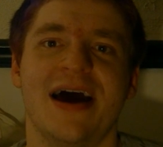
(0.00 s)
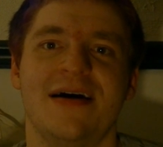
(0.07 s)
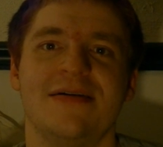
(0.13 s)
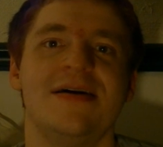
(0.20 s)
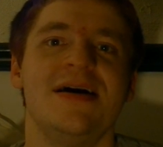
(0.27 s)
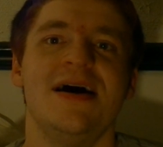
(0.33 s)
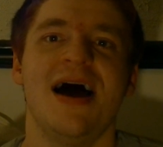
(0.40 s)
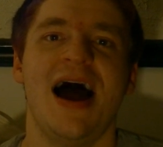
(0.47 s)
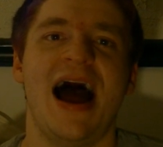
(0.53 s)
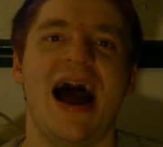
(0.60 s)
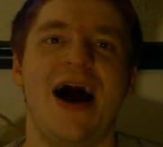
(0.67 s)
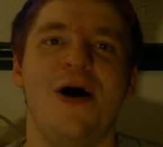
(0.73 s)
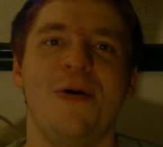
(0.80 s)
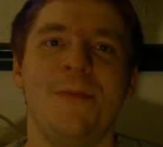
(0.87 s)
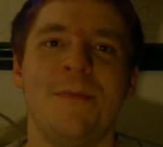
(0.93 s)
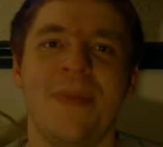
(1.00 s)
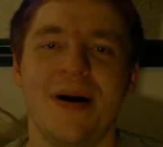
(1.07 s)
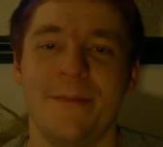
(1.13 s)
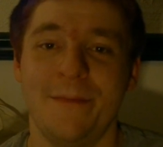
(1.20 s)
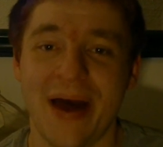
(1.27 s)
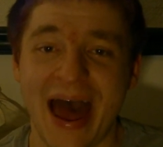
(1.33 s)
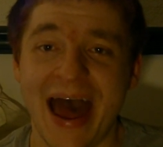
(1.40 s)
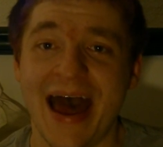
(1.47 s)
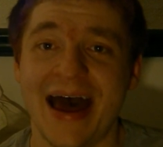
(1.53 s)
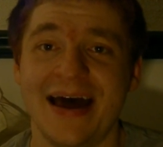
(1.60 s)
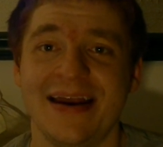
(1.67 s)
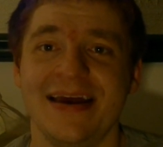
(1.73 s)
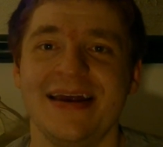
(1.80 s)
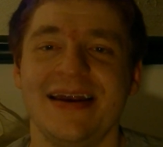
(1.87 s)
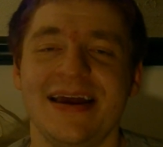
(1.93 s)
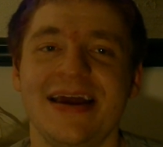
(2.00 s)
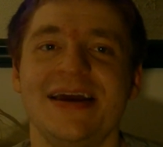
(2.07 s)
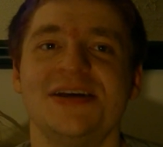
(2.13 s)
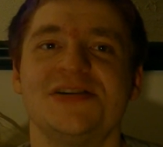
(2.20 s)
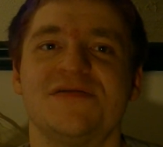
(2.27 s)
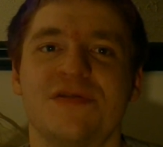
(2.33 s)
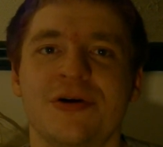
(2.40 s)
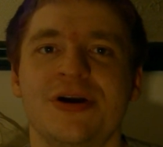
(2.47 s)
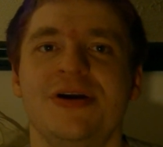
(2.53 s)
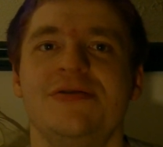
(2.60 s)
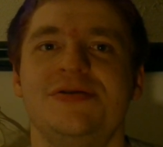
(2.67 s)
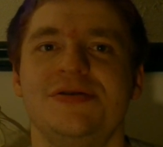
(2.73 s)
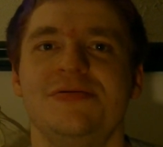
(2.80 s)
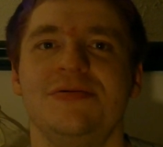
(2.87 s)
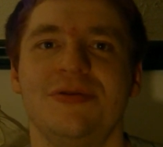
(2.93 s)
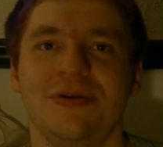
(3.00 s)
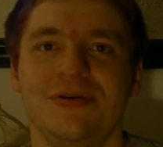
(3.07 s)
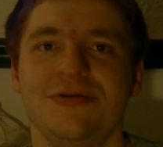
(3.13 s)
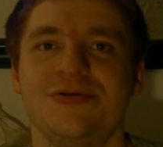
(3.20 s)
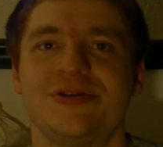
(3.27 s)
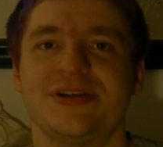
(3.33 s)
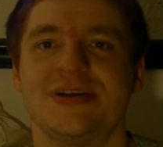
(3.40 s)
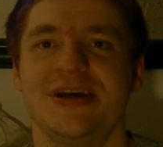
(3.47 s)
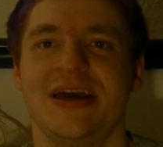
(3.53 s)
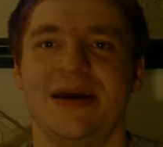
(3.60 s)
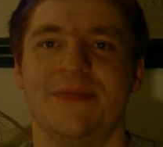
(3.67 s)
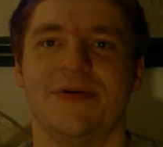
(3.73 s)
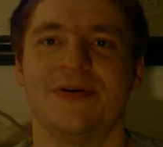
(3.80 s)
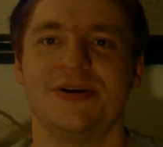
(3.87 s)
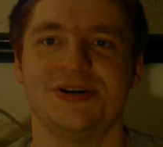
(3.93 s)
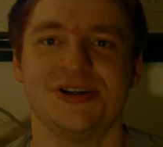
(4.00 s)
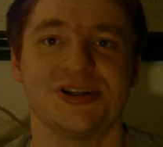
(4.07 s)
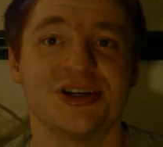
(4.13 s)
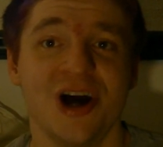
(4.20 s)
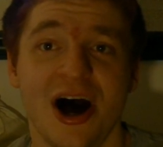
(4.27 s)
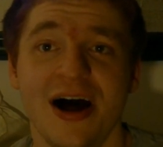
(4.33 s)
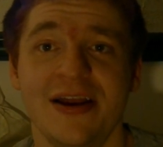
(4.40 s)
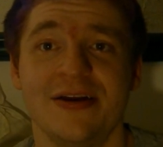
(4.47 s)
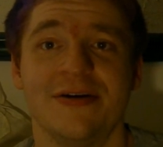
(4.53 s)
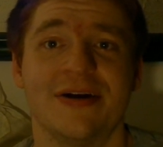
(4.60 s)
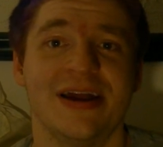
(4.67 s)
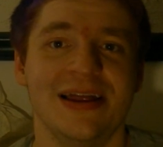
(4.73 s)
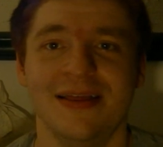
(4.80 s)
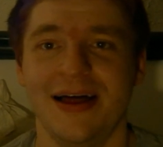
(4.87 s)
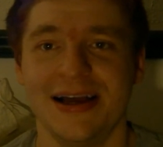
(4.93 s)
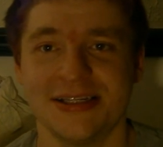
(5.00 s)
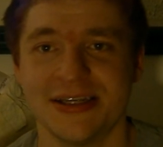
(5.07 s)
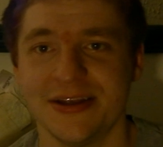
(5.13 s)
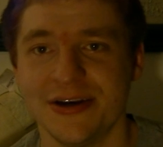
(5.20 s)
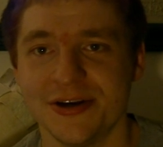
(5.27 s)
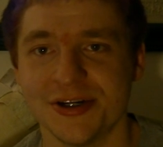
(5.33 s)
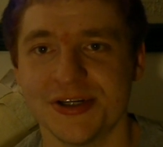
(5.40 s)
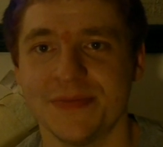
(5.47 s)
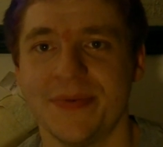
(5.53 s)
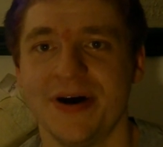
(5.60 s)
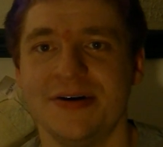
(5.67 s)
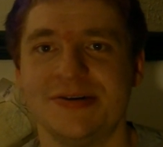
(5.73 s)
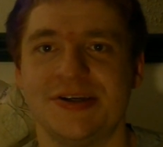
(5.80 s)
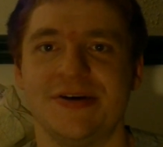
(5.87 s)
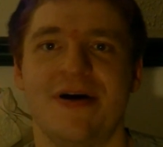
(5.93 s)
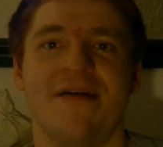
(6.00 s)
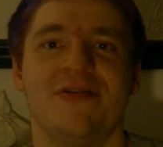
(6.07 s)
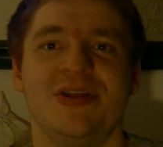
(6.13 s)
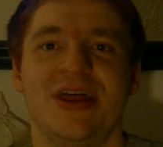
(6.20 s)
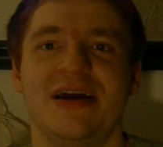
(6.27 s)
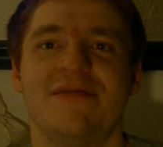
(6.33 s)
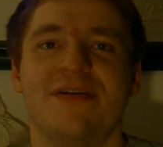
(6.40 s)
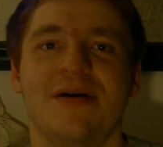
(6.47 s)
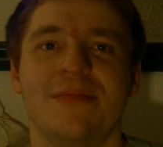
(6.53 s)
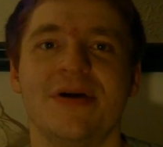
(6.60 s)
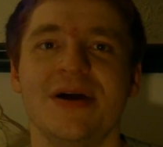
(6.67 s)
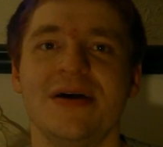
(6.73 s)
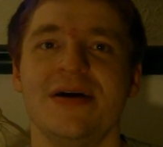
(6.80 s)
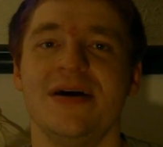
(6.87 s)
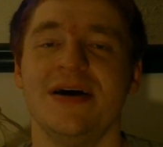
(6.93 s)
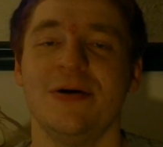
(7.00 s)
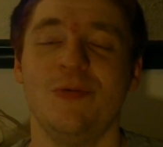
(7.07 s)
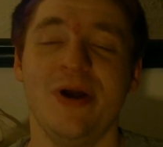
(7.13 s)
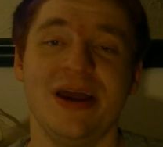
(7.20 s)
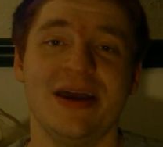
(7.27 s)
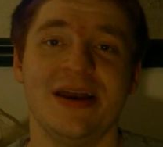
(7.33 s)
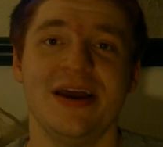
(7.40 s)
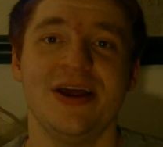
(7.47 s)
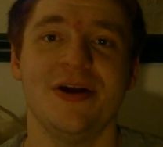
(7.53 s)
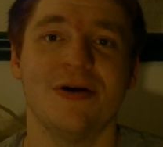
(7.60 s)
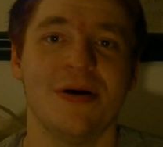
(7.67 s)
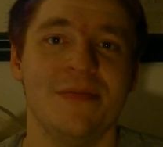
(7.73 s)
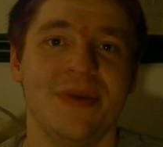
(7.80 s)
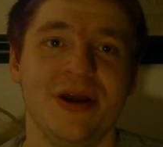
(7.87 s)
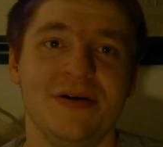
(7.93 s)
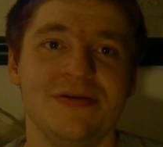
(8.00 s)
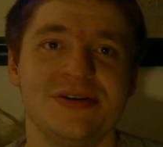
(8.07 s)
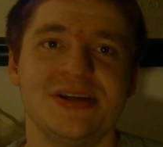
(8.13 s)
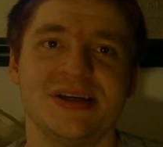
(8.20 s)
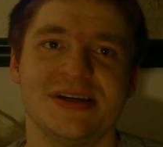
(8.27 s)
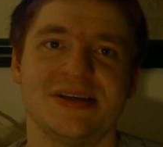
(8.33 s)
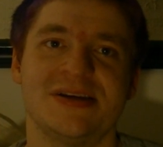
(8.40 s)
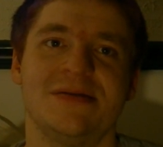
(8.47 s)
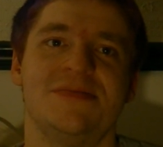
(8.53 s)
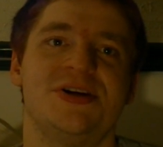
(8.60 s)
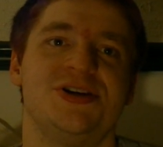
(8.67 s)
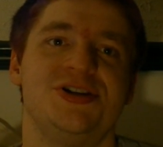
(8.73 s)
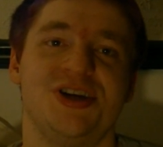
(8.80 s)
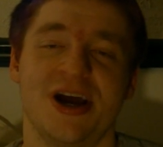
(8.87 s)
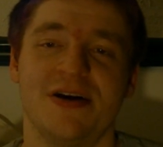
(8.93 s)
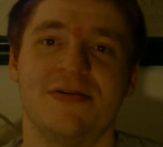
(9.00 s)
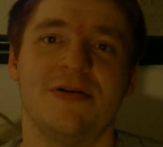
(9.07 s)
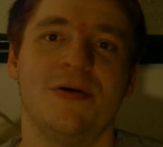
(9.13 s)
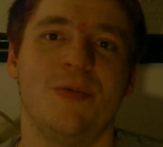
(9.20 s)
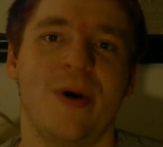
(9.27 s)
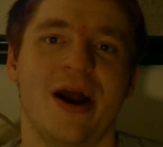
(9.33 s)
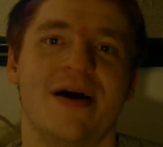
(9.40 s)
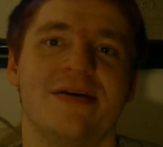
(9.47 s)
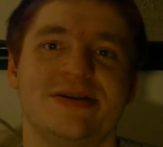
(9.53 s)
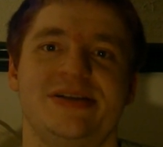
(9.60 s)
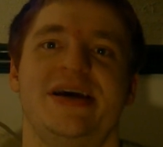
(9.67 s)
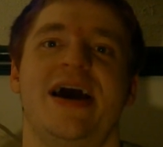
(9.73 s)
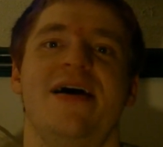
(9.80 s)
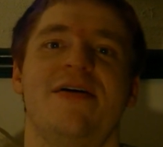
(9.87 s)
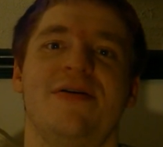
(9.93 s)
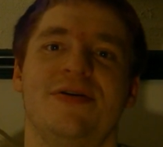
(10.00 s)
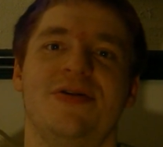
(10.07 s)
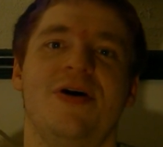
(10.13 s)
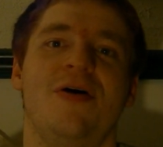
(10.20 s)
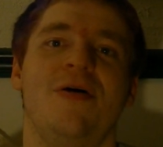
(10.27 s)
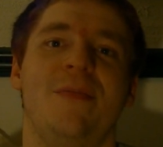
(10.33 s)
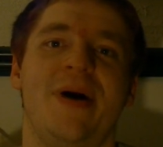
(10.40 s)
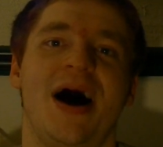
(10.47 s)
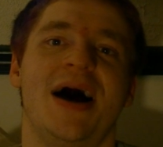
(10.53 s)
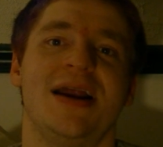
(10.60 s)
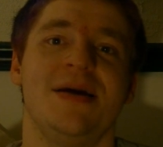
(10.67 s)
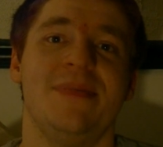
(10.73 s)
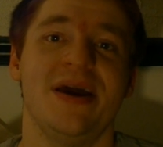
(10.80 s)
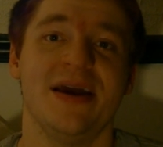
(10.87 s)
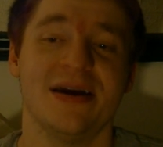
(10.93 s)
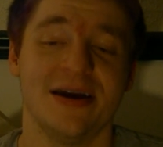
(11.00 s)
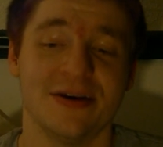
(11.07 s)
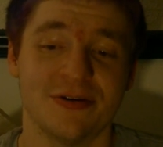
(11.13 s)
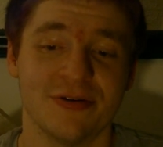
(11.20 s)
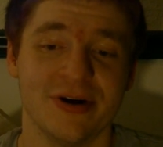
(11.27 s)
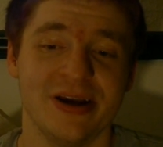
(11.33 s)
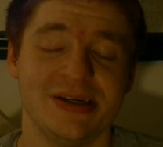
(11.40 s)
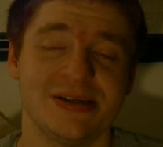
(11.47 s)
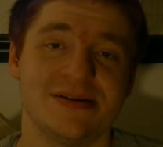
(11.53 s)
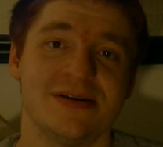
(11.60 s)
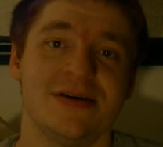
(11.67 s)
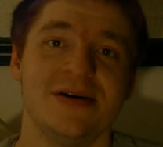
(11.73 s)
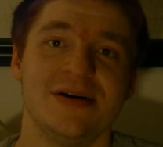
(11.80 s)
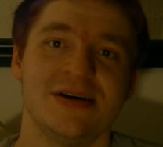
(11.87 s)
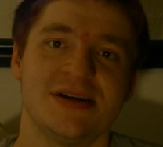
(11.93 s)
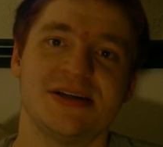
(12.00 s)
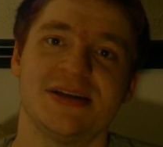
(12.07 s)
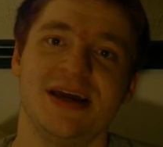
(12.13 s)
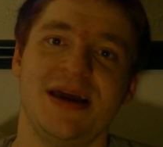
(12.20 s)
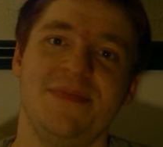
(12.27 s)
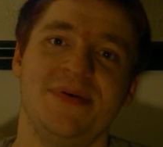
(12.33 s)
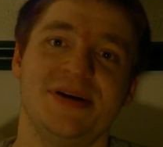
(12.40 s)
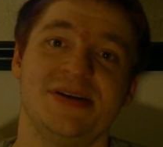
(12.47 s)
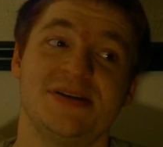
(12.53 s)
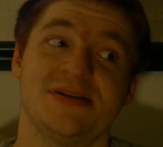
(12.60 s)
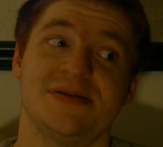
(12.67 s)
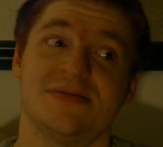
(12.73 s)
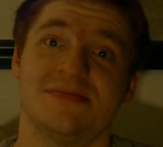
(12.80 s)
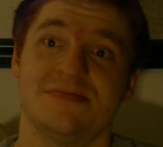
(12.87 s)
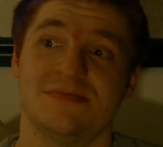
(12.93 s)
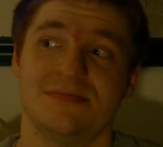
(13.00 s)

out how bad it is for you to lose sleep or to just cut it or get less than you're supposed to. Everything from weakening your immune system to general wear and tear on the whole body being increased. Sleep is